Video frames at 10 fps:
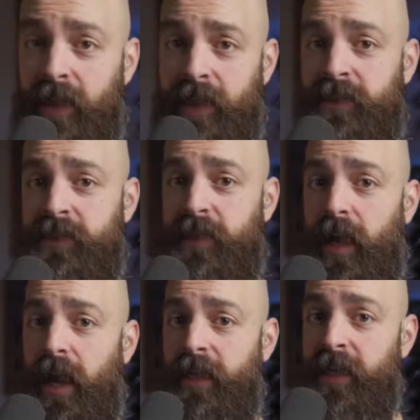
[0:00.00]
think
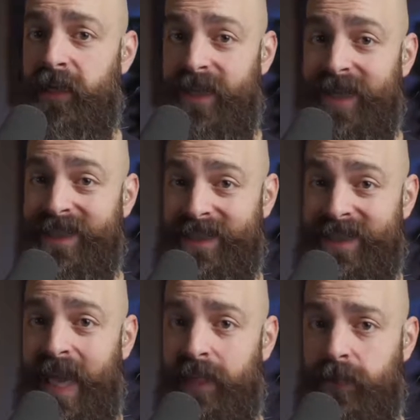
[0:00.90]
it's
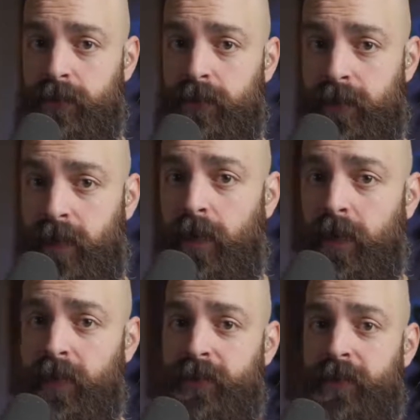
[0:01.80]
intent, and then I'll
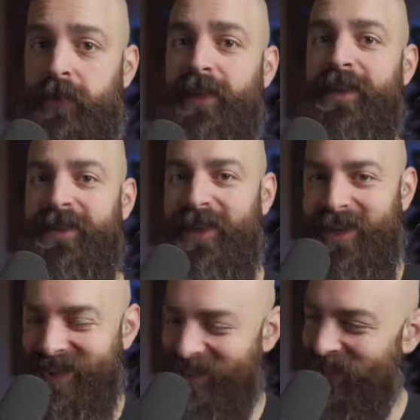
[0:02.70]
hand it
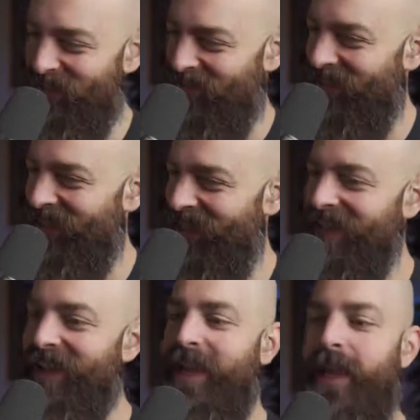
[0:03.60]
to Google.
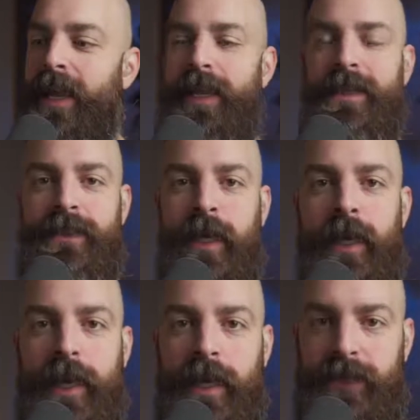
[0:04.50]
It is
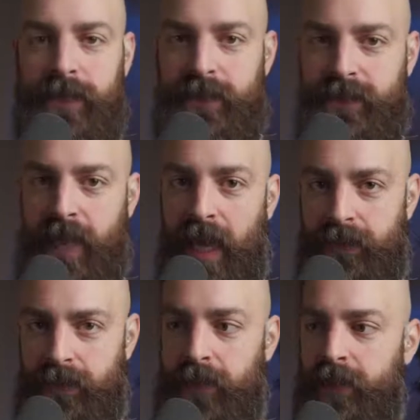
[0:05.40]

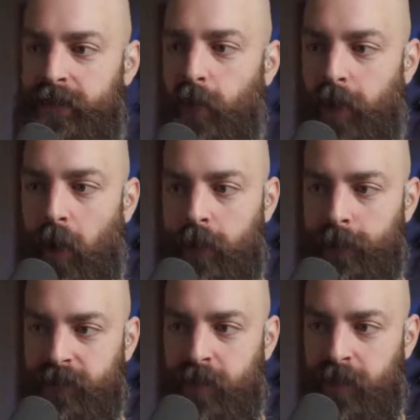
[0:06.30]
intent. It is
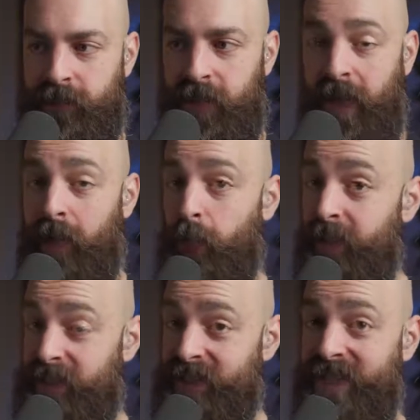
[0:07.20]
100% intent. I don't
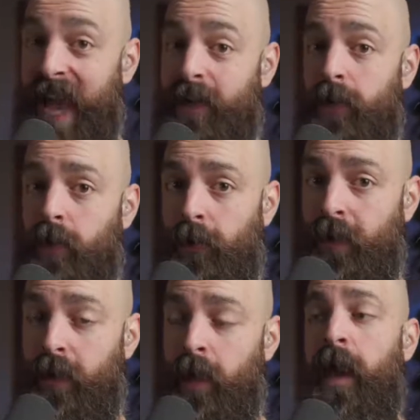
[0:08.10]
think it's a technical
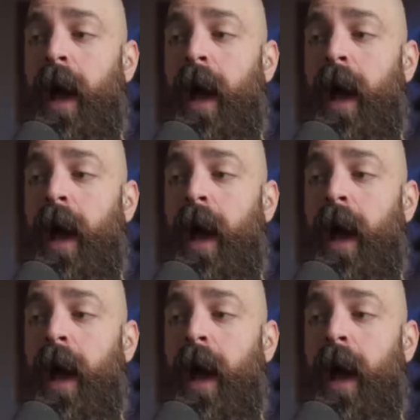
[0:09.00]
thing.